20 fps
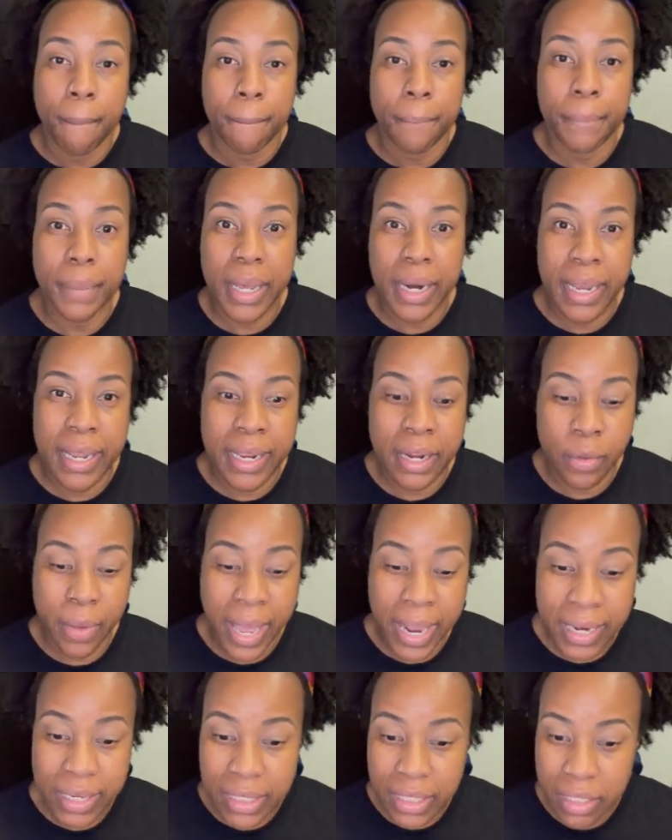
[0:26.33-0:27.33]
But anyway, I
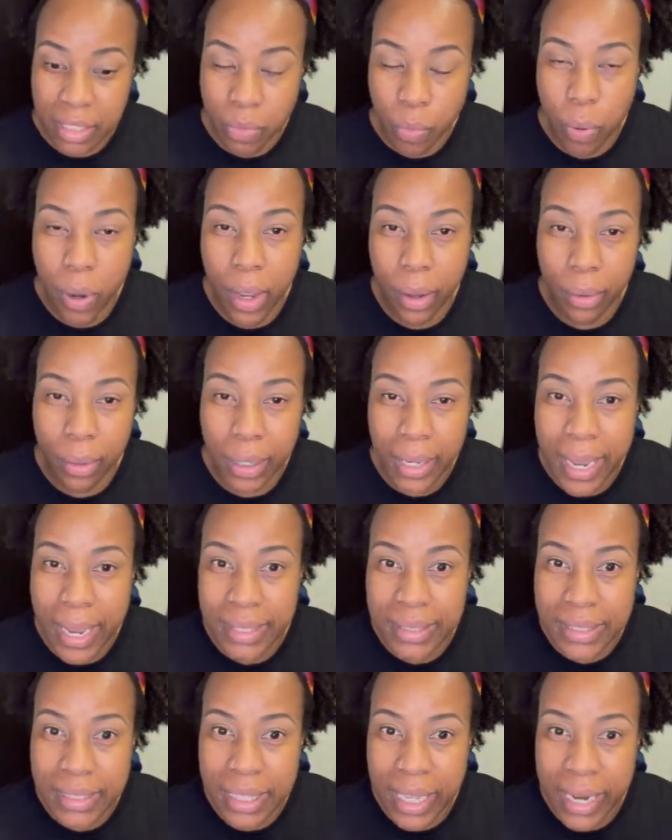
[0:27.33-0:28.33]
didn't sleep well
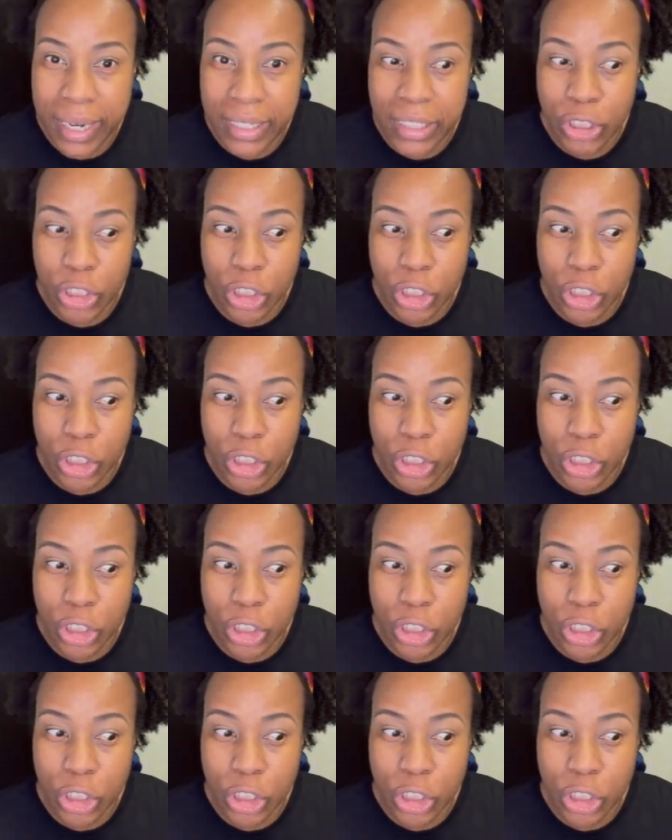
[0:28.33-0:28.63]
last night,